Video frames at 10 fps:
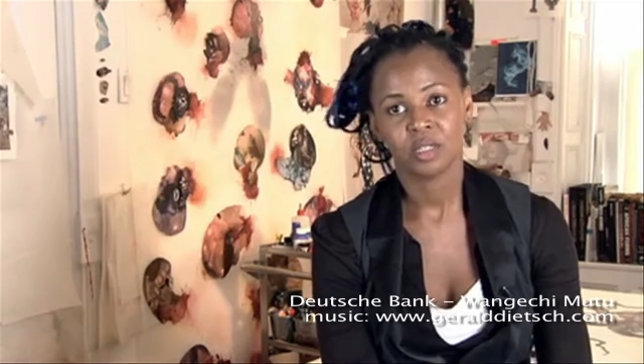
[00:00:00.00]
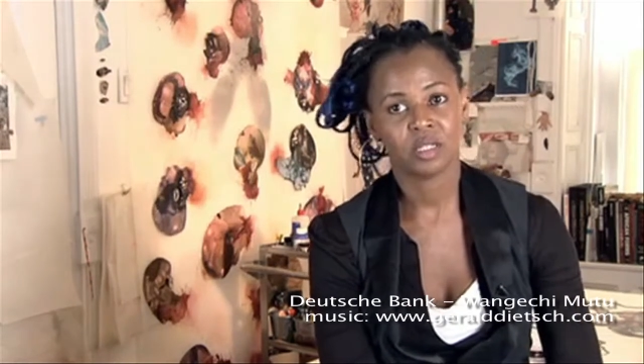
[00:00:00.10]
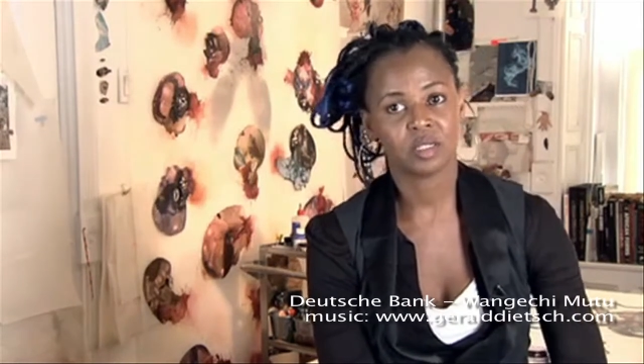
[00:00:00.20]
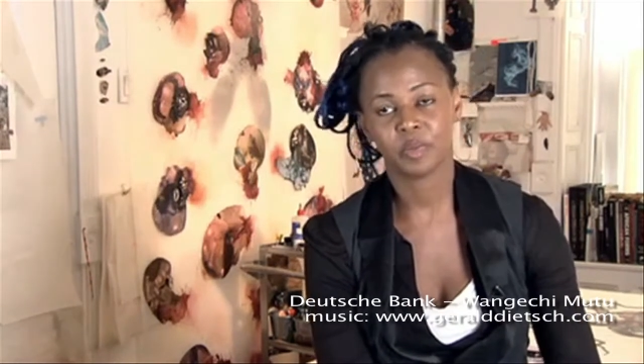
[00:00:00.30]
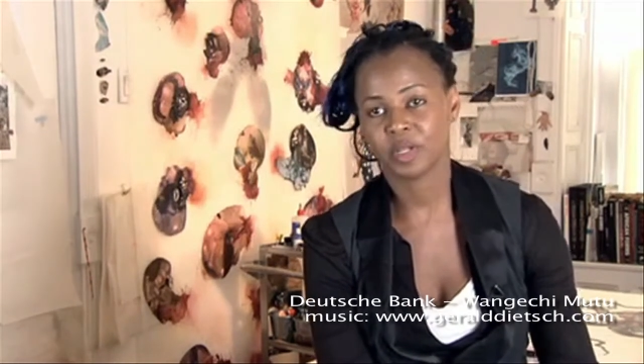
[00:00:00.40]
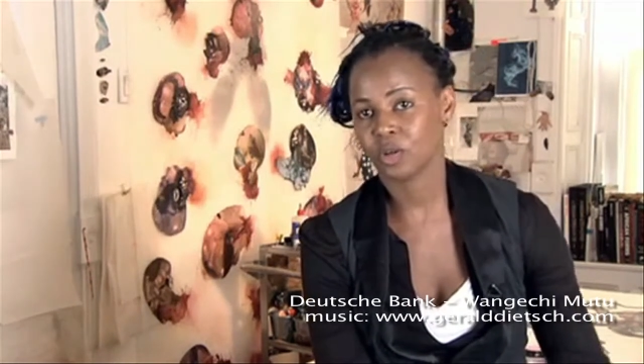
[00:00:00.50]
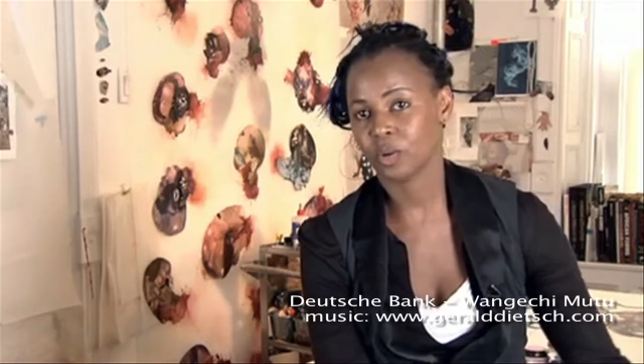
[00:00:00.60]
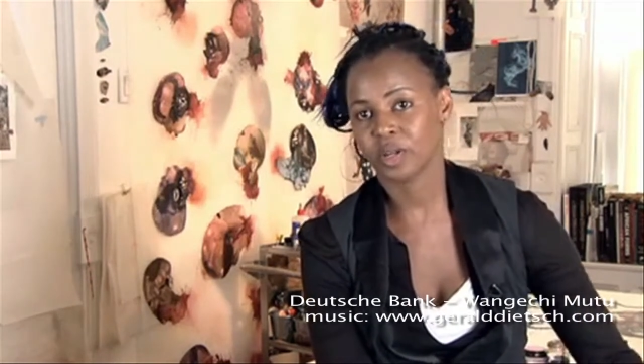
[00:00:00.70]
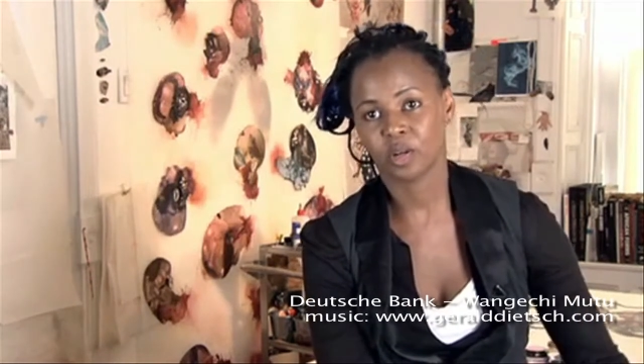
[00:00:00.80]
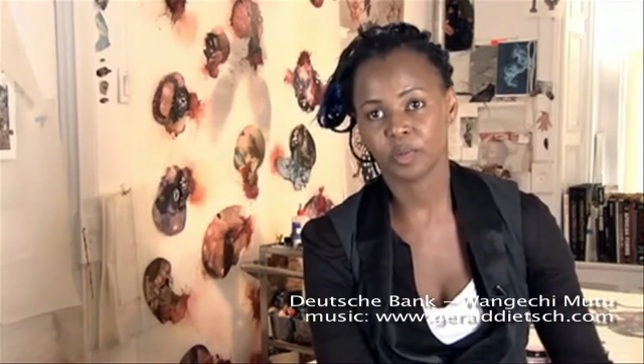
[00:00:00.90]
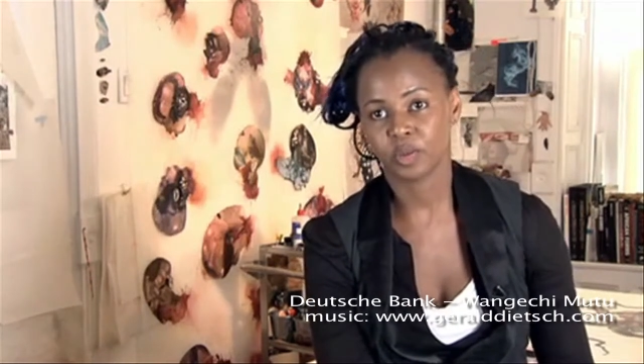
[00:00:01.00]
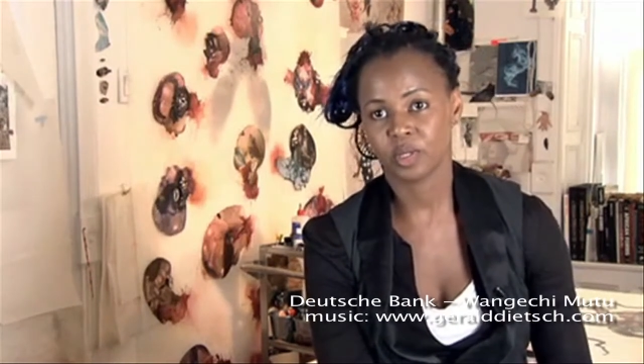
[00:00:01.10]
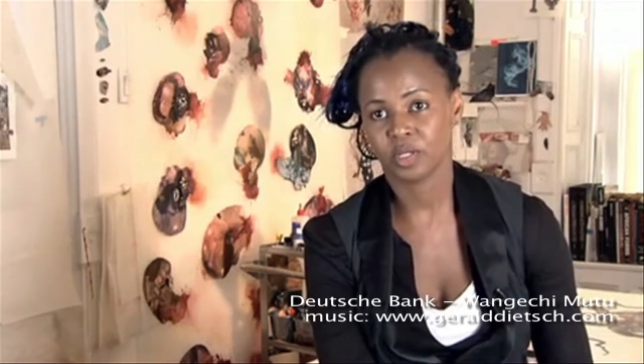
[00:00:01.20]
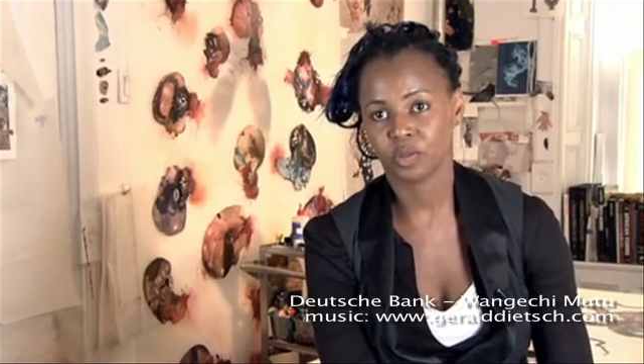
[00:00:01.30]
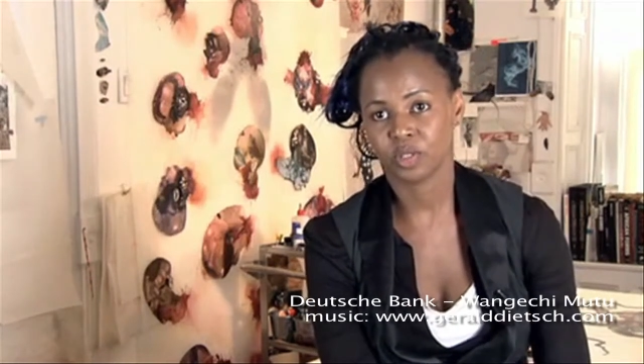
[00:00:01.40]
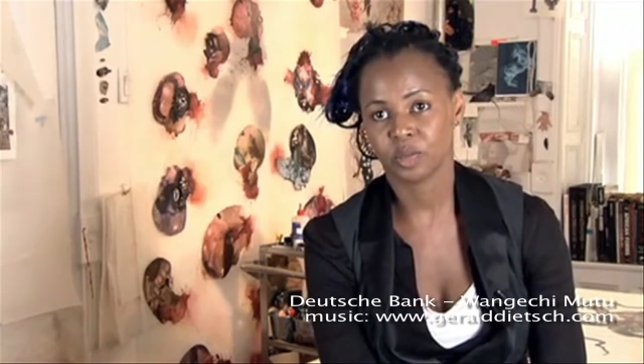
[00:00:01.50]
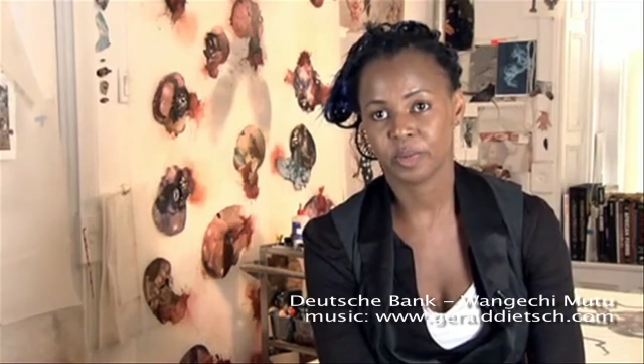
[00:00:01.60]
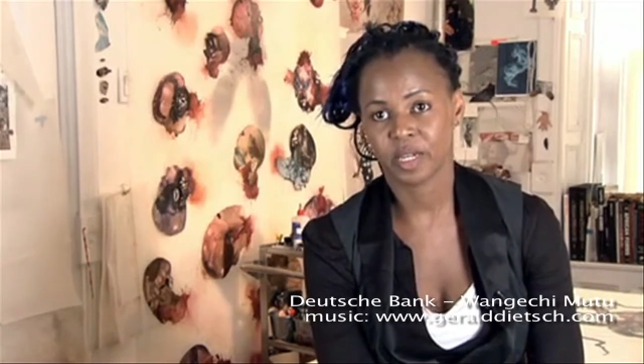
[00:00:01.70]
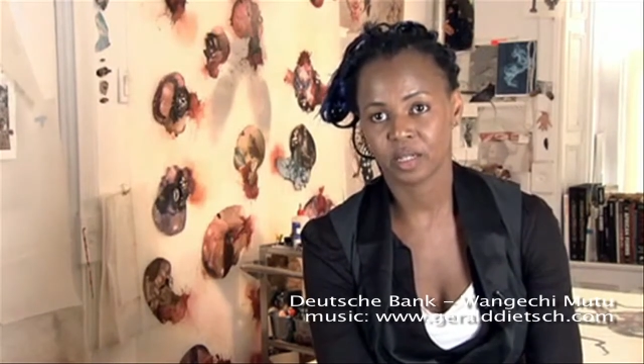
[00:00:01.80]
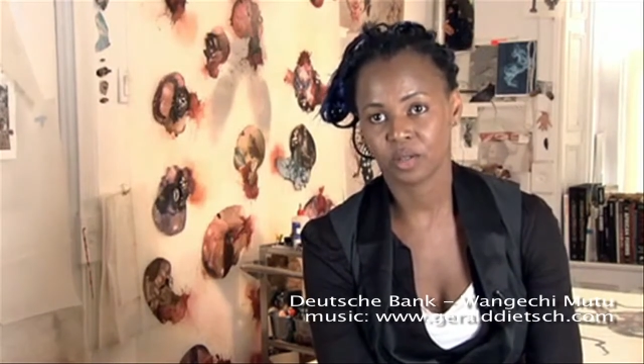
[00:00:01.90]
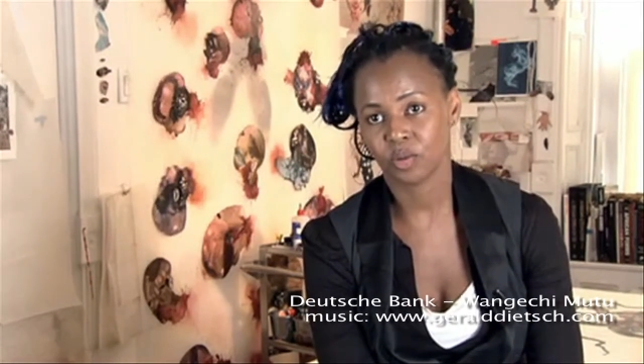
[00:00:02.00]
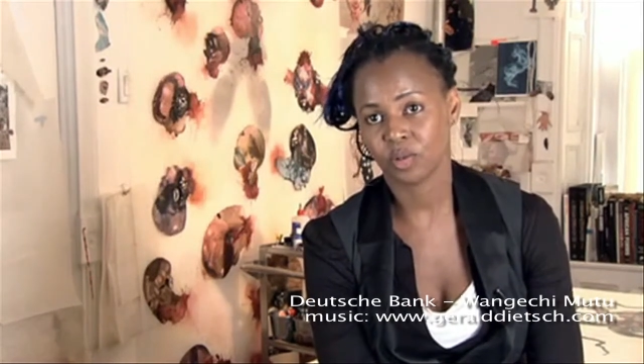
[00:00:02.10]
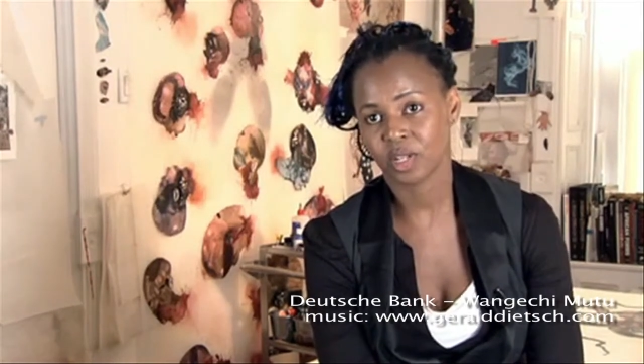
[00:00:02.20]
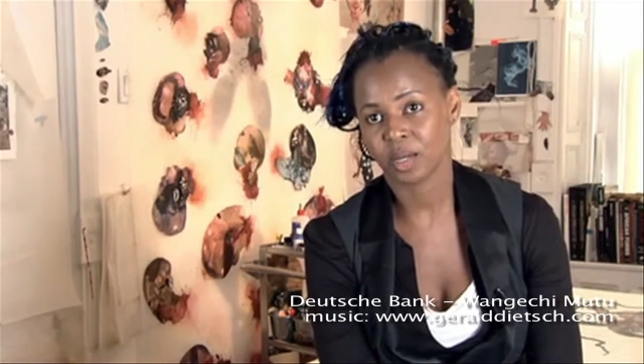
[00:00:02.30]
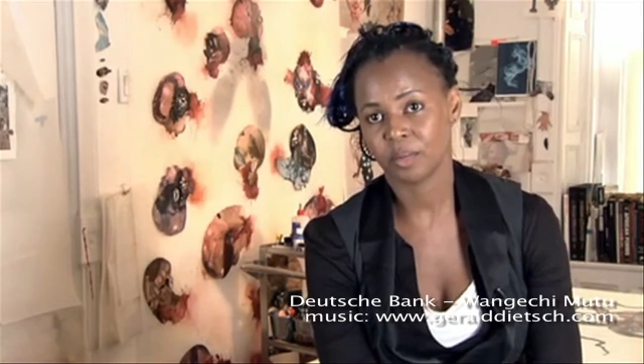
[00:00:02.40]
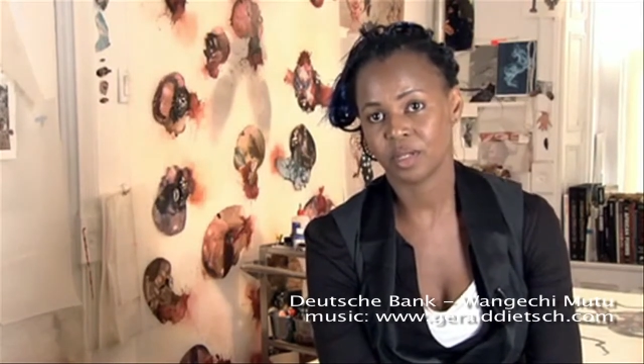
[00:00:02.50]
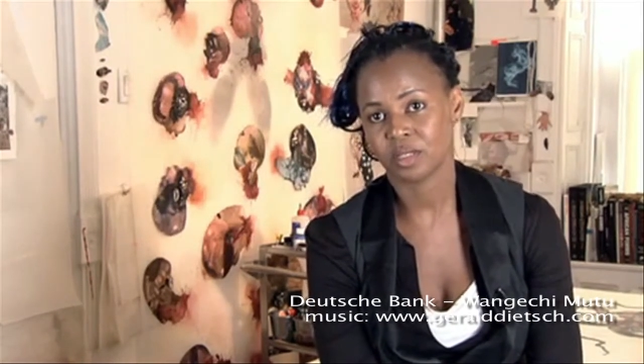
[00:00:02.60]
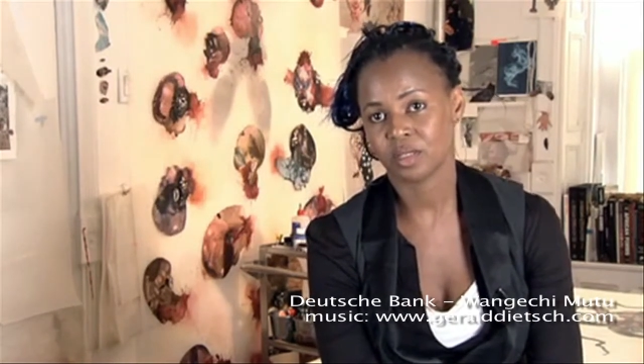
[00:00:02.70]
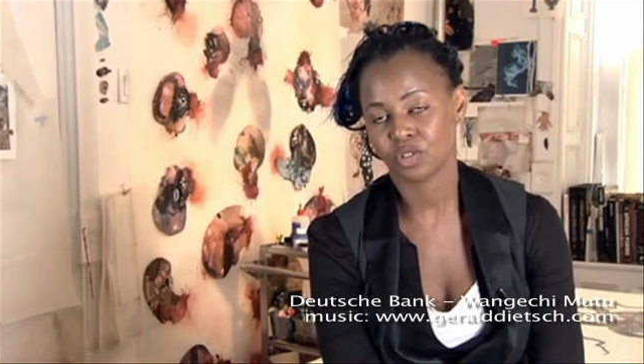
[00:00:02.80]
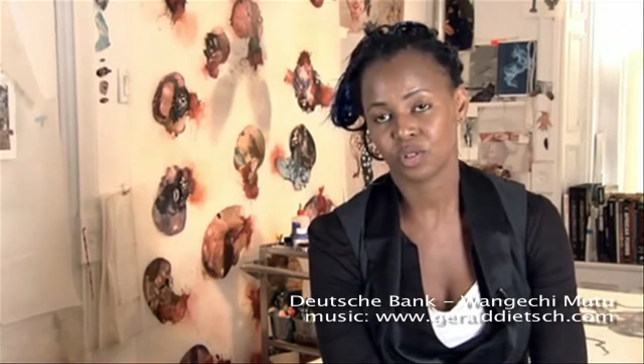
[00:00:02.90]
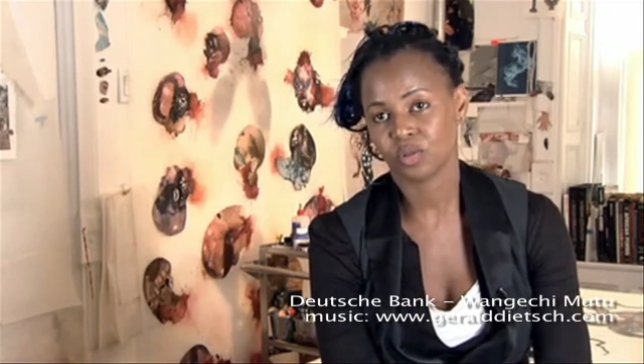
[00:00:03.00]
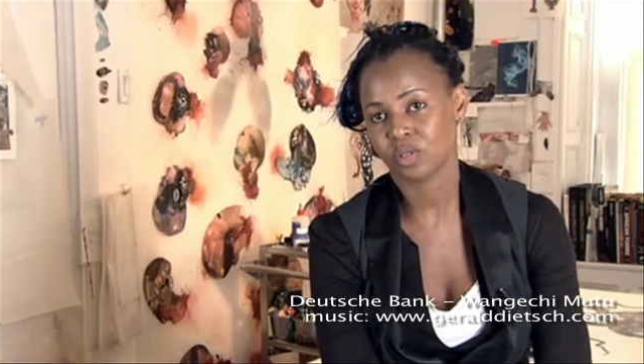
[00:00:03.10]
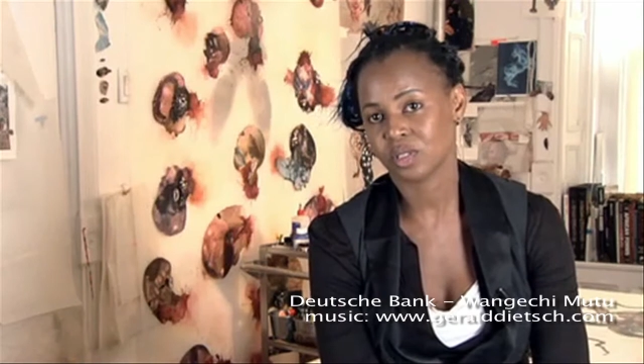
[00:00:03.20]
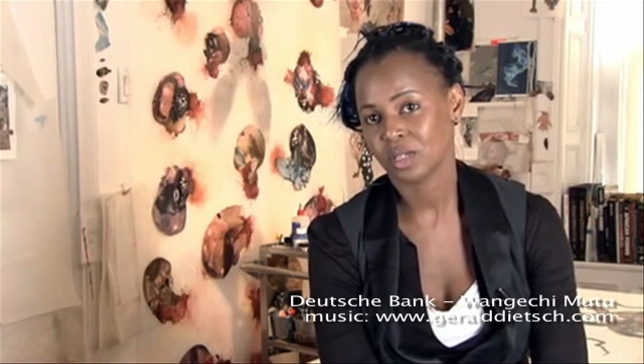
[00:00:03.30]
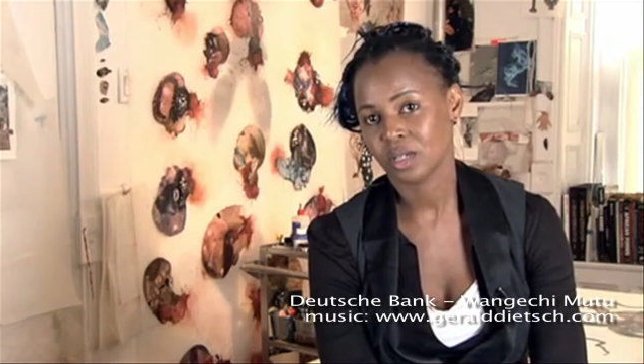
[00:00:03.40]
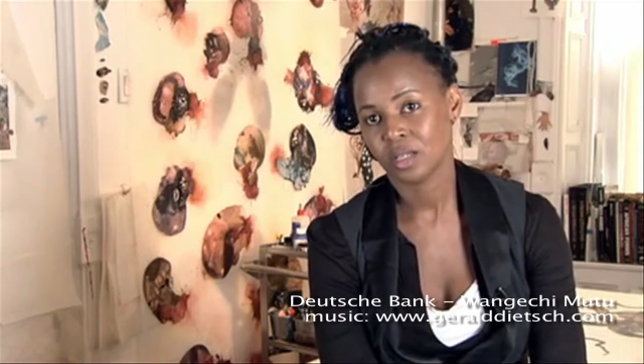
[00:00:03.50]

that's been going on between Deutsche Bank and Guggenheim because it shows